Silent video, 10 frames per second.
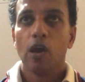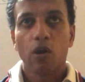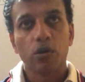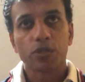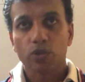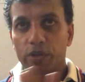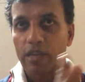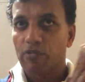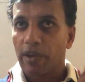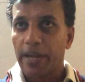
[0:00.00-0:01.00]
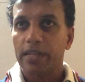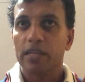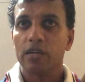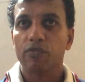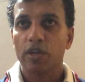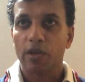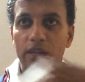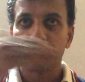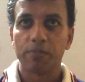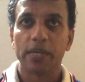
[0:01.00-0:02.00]
Also you can find if you have
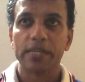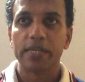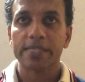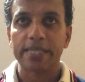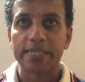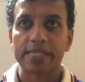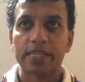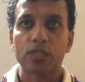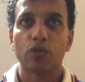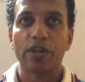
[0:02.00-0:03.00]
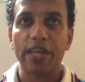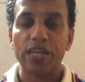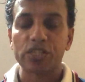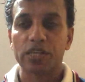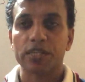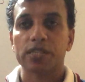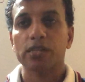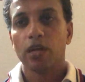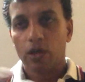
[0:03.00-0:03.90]
any brothers, sisters or relations,